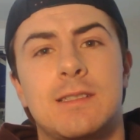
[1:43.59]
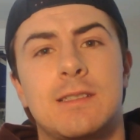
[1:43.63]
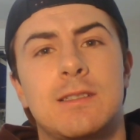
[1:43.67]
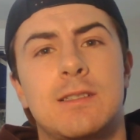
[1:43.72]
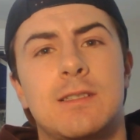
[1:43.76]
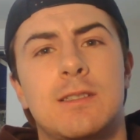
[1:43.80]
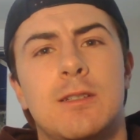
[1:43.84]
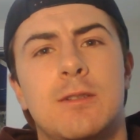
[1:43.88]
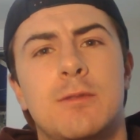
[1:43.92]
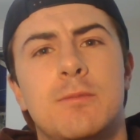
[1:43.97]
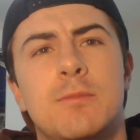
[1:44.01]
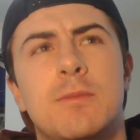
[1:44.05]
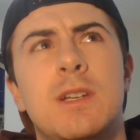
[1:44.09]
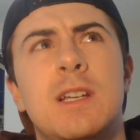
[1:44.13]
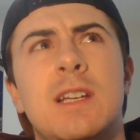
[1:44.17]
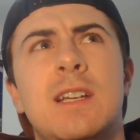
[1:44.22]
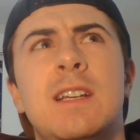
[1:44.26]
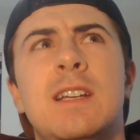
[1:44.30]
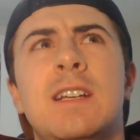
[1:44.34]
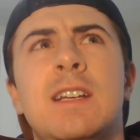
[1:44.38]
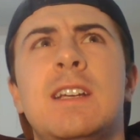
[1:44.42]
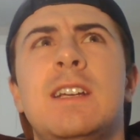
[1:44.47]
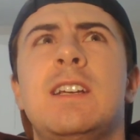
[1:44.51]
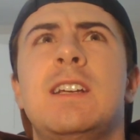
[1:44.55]
And so
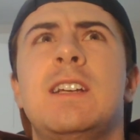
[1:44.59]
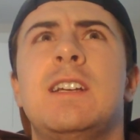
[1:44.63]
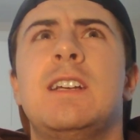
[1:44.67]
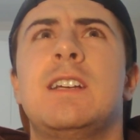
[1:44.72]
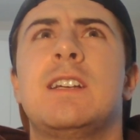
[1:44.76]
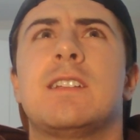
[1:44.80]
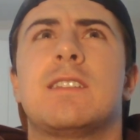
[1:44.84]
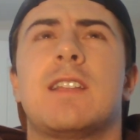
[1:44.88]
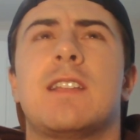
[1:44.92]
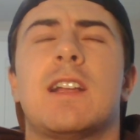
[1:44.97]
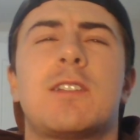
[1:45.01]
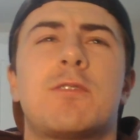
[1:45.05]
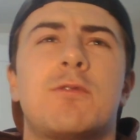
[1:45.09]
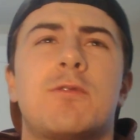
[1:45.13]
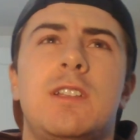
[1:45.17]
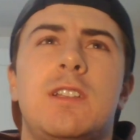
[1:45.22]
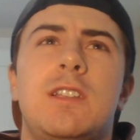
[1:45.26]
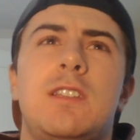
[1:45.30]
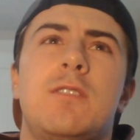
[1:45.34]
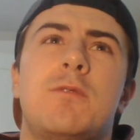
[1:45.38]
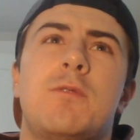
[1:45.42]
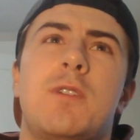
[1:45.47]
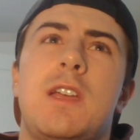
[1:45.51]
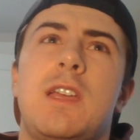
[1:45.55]
that's
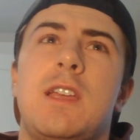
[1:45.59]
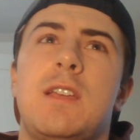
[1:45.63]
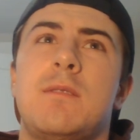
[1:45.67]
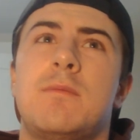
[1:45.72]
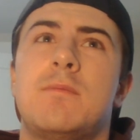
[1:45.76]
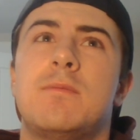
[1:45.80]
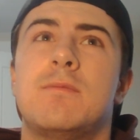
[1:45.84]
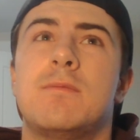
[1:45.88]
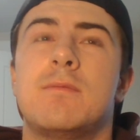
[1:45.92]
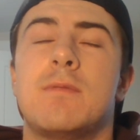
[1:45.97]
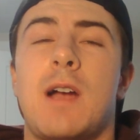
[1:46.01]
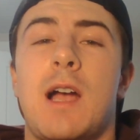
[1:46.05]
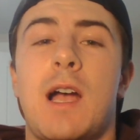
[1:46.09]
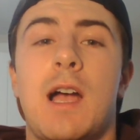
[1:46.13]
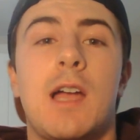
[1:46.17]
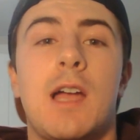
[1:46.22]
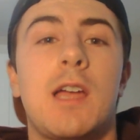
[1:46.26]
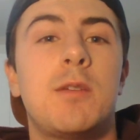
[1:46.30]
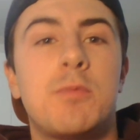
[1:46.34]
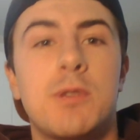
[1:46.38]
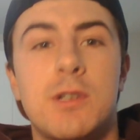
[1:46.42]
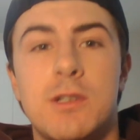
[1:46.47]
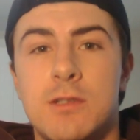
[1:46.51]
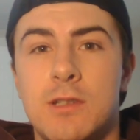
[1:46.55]
really the way
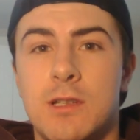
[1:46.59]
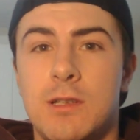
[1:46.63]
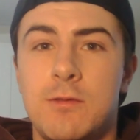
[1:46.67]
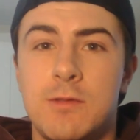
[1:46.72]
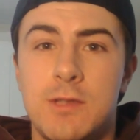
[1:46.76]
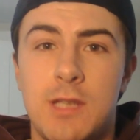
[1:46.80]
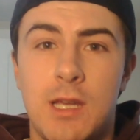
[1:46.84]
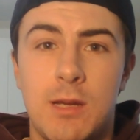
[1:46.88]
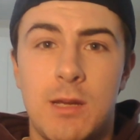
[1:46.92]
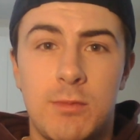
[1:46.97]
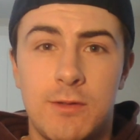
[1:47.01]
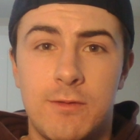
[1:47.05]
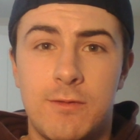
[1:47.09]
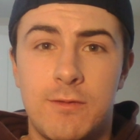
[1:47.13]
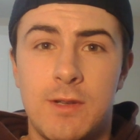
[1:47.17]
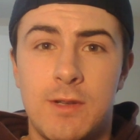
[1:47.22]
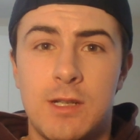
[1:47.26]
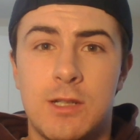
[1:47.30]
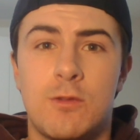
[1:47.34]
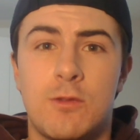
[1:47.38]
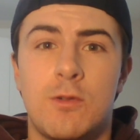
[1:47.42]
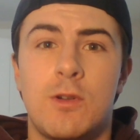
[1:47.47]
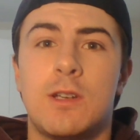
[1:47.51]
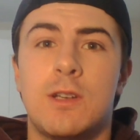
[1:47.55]
I personally was able to
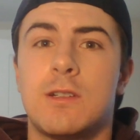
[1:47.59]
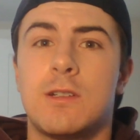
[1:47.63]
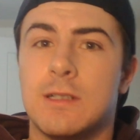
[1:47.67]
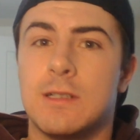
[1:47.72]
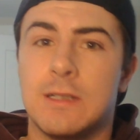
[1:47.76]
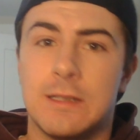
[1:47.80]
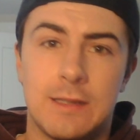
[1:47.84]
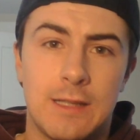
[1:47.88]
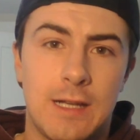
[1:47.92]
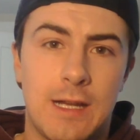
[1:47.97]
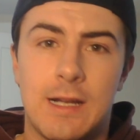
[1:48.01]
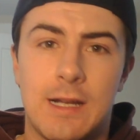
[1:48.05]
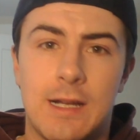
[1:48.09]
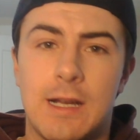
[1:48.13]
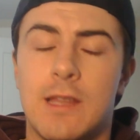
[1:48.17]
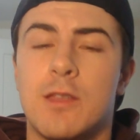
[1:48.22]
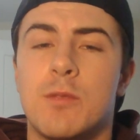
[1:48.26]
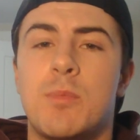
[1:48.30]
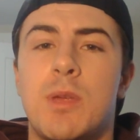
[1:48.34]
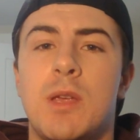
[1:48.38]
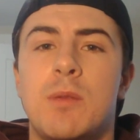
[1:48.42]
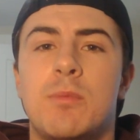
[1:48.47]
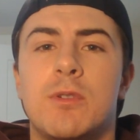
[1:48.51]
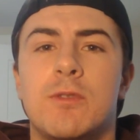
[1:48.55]
finish quicker, and a lot of other
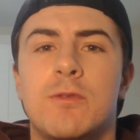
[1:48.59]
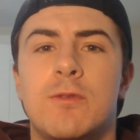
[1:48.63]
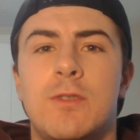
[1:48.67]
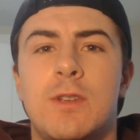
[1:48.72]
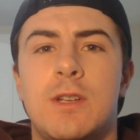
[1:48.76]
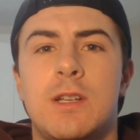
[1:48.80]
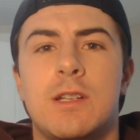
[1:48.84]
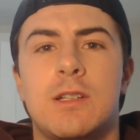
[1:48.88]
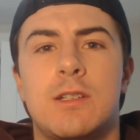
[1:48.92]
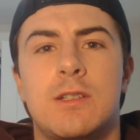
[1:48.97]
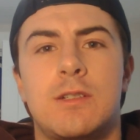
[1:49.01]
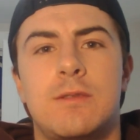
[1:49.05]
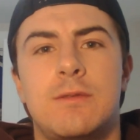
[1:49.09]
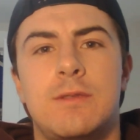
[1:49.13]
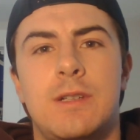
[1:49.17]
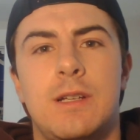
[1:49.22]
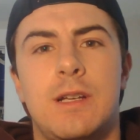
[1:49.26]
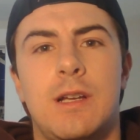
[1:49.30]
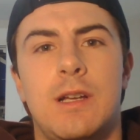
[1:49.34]
people finish